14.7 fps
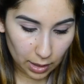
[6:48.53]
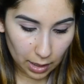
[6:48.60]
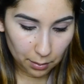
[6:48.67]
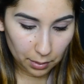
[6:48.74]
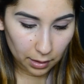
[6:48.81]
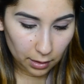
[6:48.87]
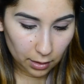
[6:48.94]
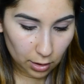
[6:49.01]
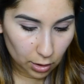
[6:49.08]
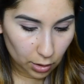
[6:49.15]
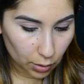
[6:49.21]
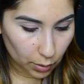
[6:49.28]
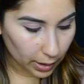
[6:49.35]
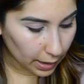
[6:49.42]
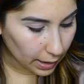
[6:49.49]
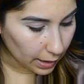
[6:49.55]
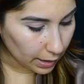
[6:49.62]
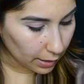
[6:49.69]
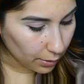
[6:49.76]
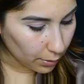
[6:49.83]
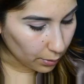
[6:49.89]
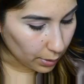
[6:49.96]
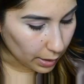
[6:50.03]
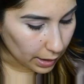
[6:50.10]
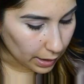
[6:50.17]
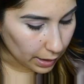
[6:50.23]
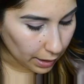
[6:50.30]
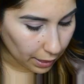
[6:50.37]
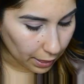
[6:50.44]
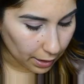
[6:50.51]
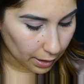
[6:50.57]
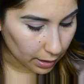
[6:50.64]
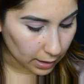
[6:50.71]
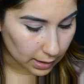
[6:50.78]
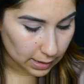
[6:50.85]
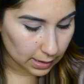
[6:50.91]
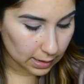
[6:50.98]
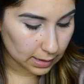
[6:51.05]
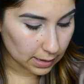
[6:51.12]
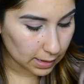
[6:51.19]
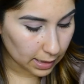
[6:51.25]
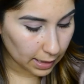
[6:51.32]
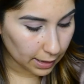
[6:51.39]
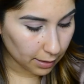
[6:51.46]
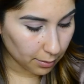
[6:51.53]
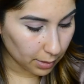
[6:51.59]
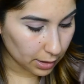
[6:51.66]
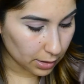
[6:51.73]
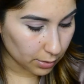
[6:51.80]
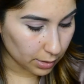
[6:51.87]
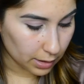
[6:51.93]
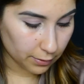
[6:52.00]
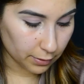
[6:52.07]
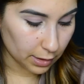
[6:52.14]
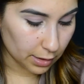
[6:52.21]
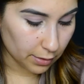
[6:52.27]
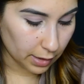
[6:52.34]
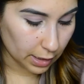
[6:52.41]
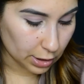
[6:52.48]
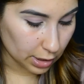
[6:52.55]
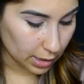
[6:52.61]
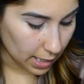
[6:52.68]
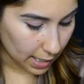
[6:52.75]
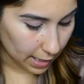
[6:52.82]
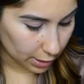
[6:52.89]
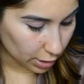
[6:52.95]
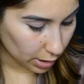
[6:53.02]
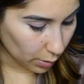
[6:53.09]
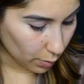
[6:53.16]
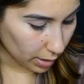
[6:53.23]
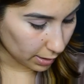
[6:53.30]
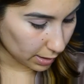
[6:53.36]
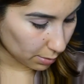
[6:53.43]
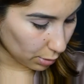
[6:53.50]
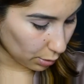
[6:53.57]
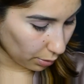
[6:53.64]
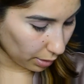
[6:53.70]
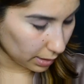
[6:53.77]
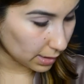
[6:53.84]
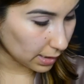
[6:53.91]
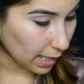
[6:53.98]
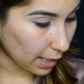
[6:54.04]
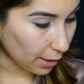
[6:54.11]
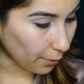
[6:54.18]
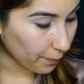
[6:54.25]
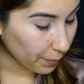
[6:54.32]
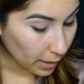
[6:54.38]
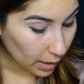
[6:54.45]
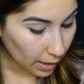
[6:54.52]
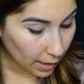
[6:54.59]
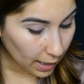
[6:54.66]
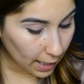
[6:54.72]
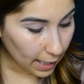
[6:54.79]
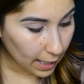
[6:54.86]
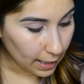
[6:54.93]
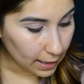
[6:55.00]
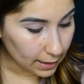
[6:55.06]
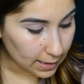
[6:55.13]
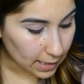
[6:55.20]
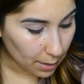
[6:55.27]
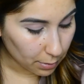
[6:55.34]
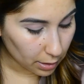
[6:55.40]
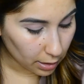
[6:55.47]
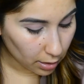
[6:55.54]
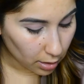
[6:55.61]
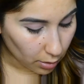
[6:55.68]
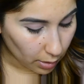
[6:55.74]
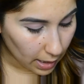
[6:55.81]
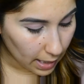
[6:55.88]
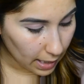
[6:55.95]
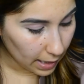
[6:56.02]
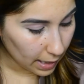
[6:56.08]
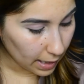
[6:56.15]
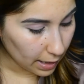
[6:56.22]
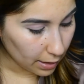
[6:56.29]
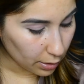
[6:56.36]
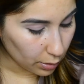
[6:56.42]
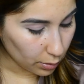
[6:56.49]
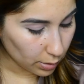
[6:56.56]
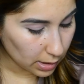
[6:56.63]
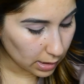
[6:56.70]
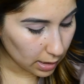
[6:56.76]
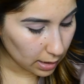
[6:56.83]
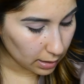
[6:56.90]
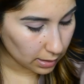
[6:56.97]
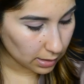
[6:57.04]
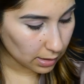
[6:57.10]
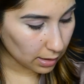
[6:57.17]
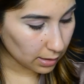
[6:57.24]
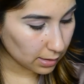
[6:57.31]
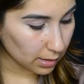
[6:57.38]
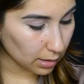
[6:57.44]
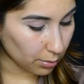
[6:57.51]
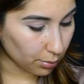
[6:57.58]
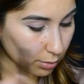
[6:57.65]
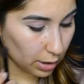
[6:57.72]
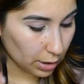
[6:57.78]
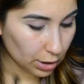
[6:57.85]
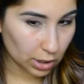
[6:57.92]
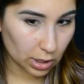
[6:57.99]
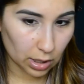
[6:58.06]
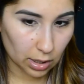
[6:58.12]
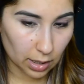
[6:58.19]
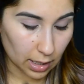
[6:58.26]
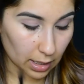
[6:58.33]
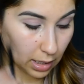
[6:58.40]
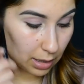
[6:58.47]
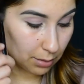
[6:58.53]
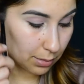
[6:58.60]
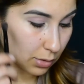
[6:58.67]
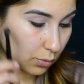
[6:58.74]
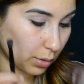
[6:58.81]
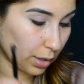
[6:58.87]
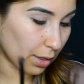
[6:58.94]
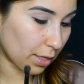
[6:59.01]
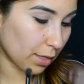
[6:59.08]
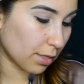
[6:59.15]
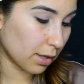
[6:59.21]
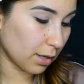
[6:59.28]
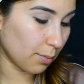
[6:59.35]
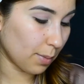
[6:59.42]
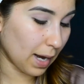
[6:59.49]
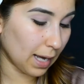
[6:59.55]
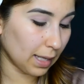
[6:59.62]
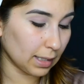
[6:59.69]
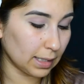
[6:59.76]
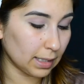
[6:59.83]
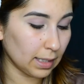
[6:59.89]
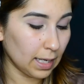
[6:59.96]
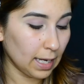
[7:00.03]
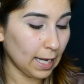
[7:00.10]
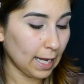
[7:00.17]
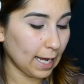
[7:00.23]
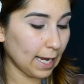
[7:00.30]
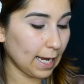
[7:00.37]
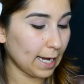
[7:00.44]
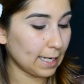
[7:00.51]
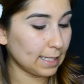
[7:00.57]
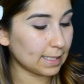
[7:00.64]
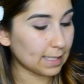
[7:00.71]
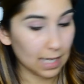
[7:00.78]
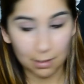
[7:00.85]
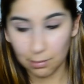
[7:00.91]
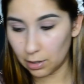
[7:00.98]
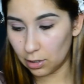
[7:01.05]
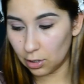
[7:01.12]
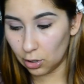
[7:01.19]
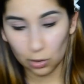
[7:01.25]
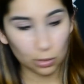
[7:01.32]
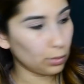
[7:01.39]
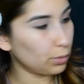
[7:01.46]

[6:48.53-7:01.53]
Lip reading: So now I'm going to go in with, because this is taking me to a different direction, I actually want to smoke this out. And I'm going to go ahead and use the Anastasia brush that comes with the palette. And I'm going to